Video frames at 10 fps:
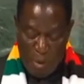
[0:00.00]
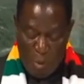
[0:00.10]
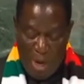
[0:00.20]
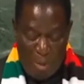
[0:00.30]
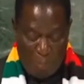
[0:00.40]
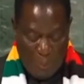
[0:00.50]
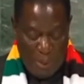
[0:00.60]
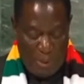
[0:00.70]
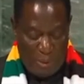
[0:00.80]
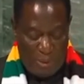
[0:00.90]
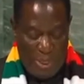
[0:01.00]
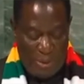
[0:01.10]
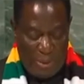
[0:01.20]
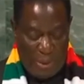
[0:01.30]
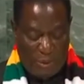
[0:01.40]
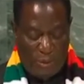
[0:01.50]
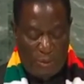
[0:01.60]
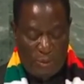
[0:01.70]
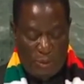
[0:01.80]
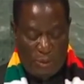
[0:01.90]
We appeal to the United
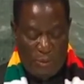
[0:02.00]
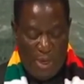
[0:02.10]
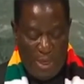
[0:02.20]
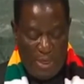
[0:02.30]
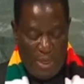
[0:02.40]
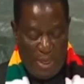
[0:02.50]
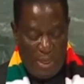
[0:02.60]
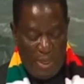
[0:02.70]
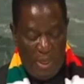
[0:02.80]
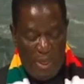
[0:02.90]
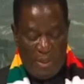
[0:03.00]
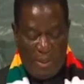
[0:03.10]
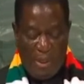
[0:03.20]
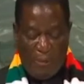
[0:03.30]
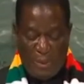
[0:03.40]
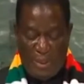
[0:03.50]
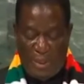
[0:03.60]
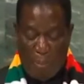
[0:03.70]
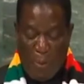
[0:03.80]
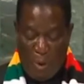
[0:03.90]
Nations to render the requisite
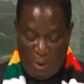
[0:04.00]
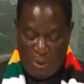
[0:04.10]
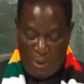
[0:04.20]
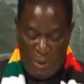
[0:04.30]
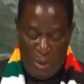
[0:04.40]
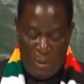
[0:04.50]
support